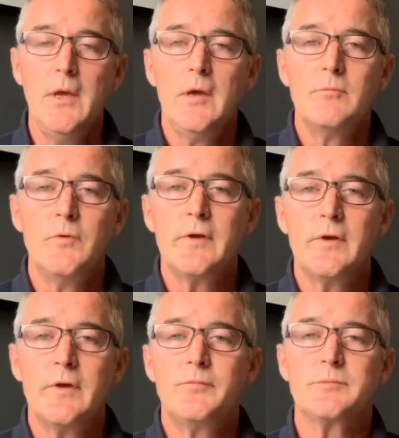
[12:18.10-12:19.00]

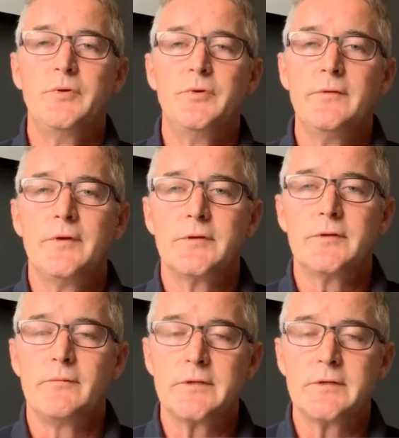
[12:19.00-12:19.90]
Moving just briefly to
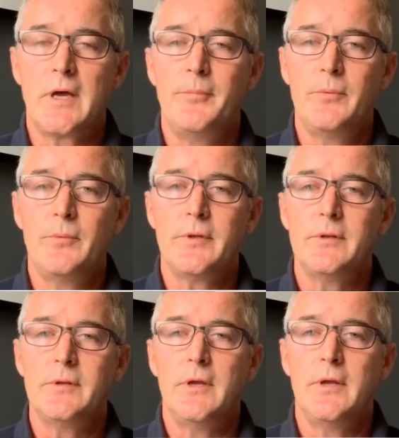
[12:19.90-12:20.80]
an example within
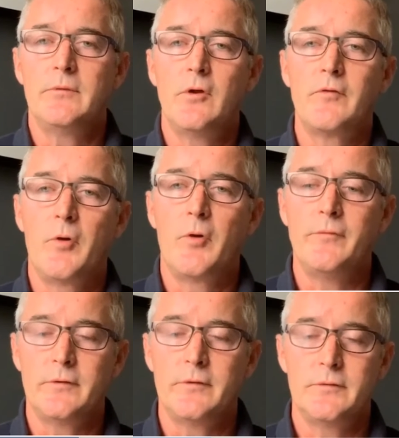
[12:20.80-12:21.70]
the
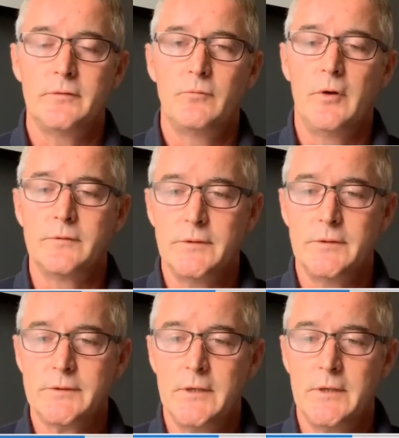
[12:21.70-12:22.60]
not-for-profit world,
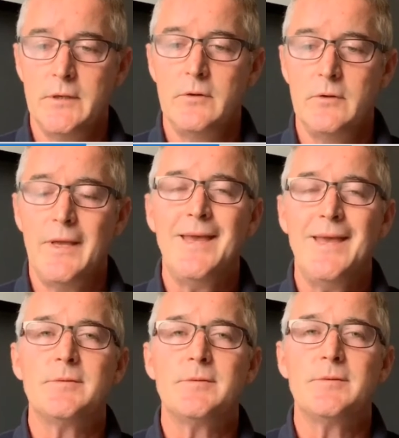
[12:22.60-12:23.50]
is that
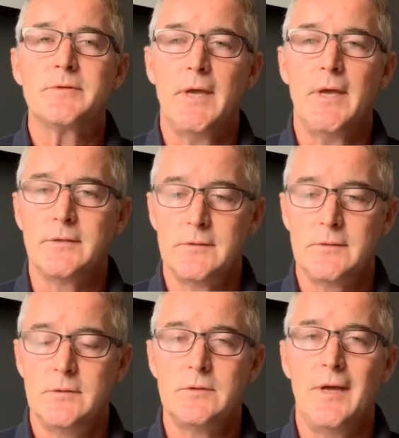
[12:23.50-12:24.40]
80%,
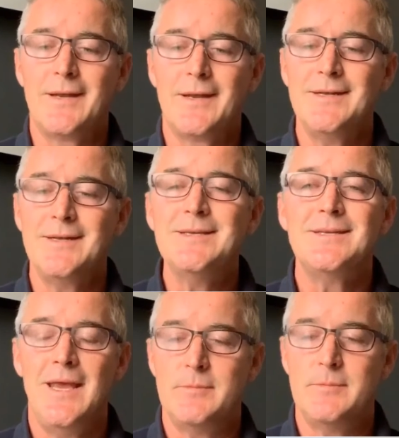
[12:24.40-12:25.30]
so at least
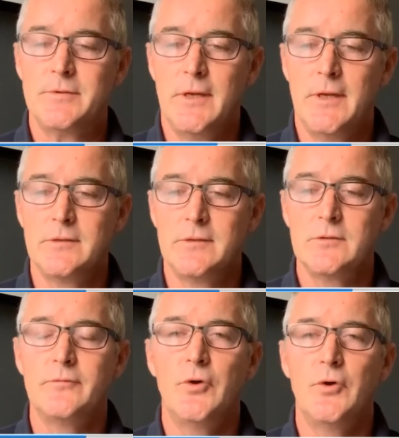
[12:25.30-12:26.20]
80%
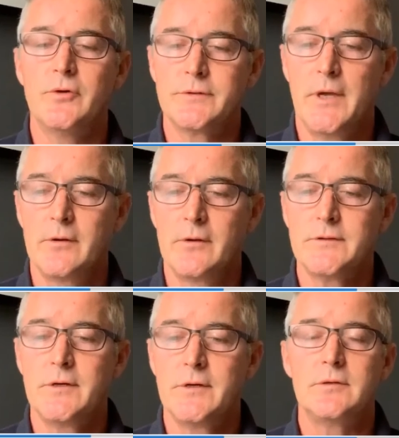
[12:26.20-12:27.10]
of donors now
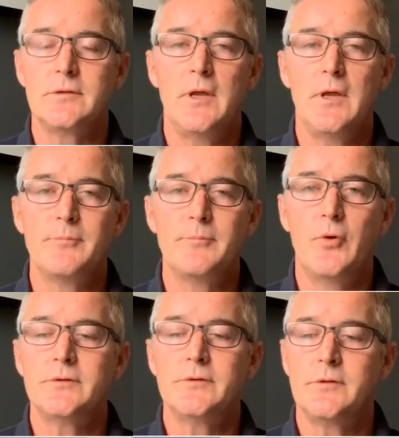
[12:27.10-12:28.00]
consider it
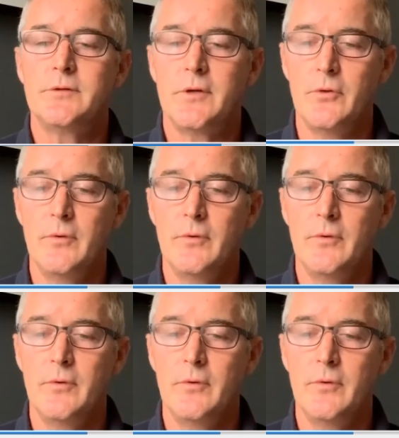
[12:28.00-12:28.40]
important to know